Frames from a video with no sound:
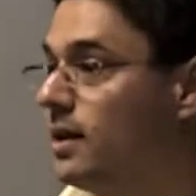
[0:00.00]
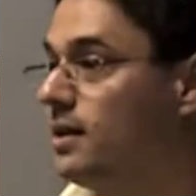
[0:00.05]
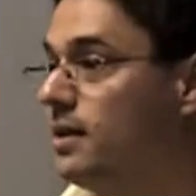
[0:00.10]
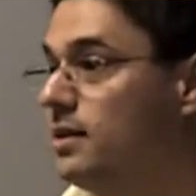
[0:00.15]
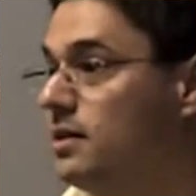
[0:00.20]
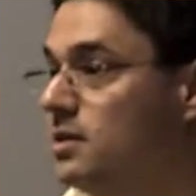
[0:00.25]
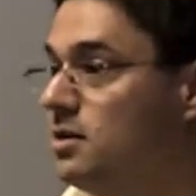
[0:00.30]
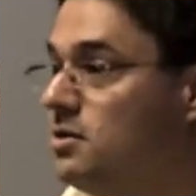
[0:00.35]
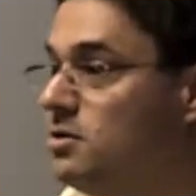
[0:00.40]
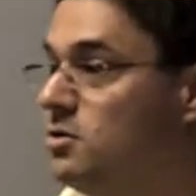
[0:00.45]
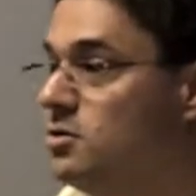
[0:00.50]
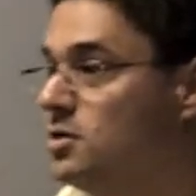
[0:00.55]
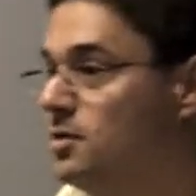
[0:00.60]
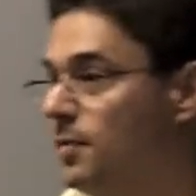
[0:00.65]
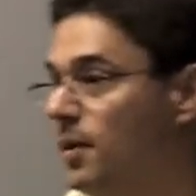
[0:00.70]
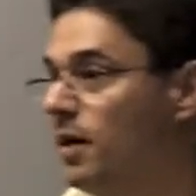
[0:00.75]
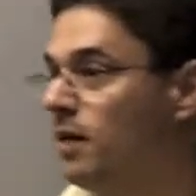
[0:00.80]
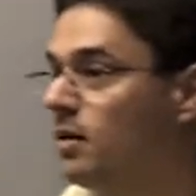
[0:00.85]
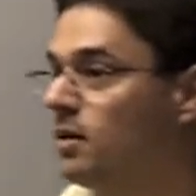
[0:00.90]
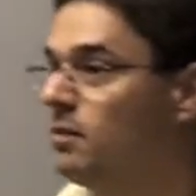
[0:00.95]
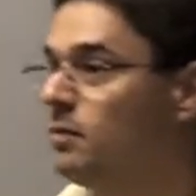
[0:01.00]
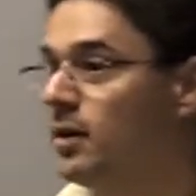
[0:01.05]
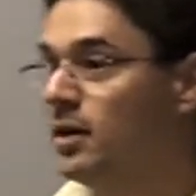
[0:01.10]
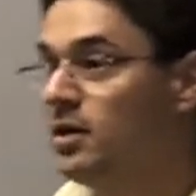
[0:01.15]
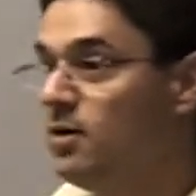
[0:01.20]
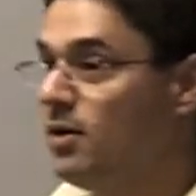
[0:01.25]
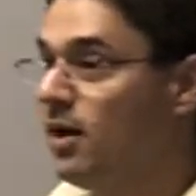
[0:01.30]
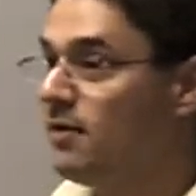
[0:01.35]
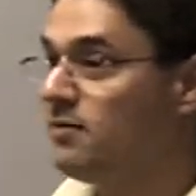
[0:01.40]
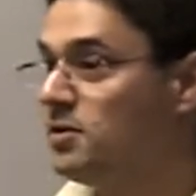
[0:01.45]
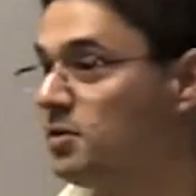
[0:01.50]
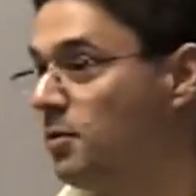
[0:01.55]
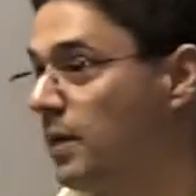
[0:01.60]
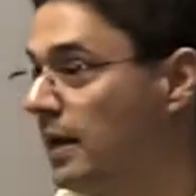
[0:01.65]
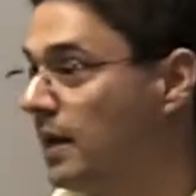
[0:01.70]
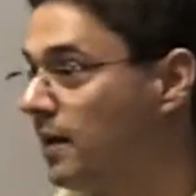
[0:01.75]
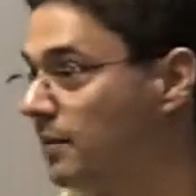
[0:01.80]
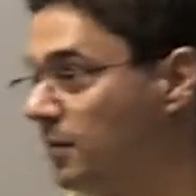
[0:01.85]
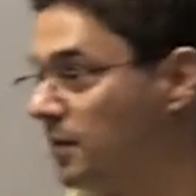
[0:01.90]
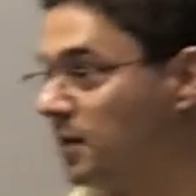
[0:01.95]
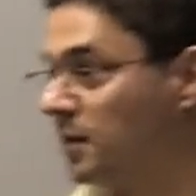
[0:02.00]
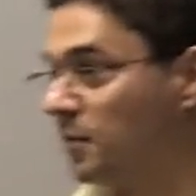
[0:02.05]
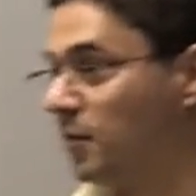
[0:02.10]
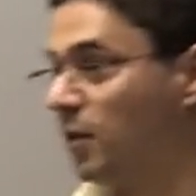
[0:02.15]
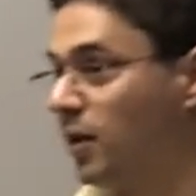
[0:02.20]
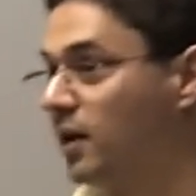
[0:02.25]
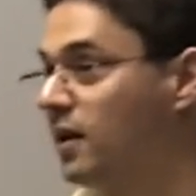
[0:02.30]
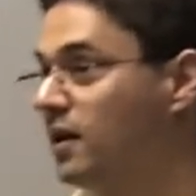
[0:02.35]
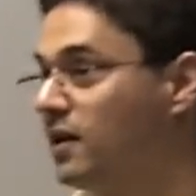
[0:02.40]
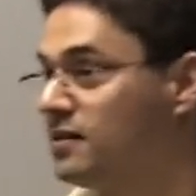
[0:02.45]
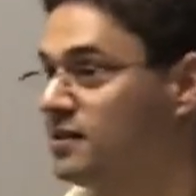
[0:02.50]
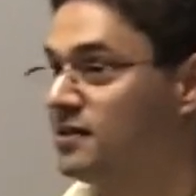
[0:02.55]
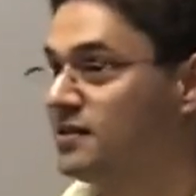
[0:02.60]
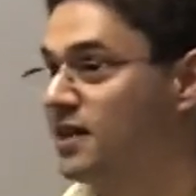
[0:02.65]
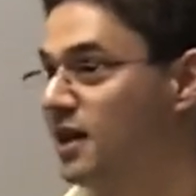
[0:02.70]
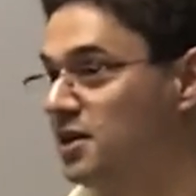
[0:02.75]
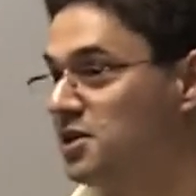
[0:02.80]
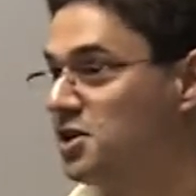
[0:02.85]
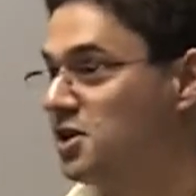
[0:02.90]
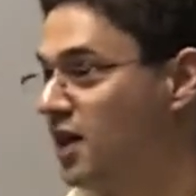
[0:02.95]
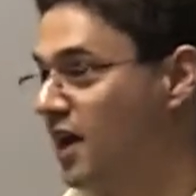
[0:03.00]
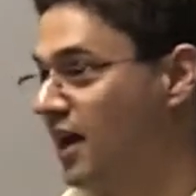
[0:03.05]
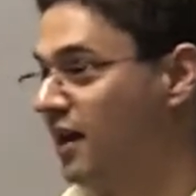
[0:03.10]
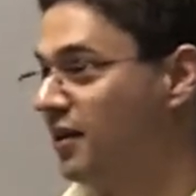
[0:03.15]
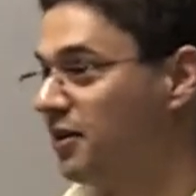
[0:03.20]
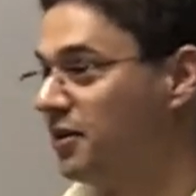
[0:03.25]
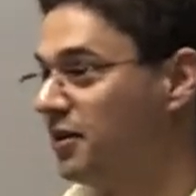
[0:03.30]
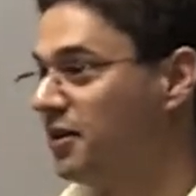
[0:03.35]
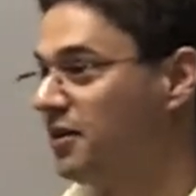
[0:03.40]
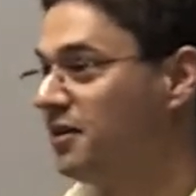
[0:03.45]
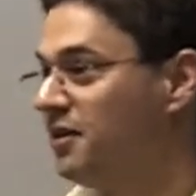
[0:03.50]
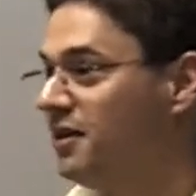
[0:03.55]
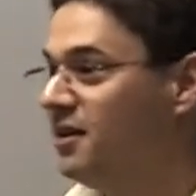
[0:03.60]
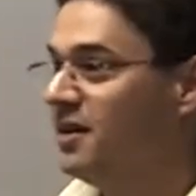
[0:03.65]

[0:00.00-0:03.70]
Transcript: likely to do tomorrow, when you have to wake up in the morning because it's got your calendar.